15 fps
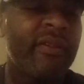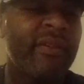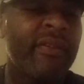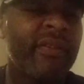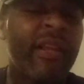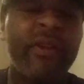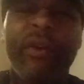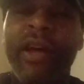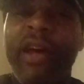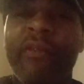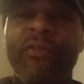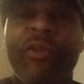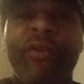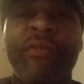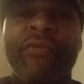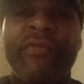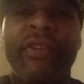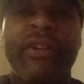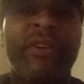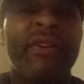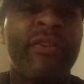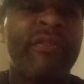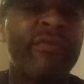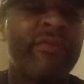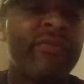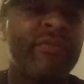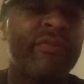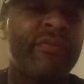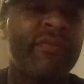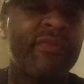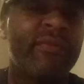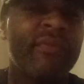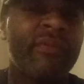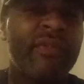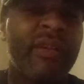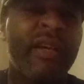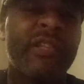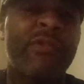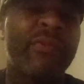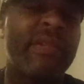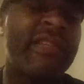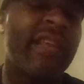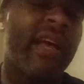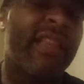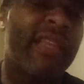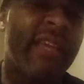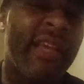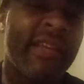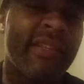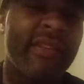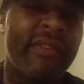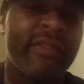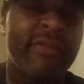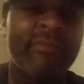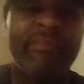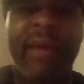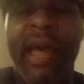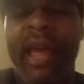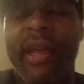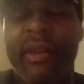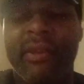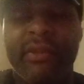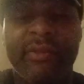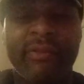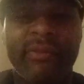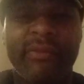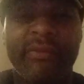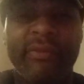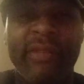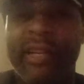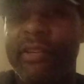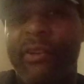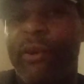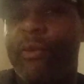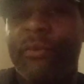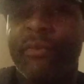they don't have no fear of us retaliating back. They don't.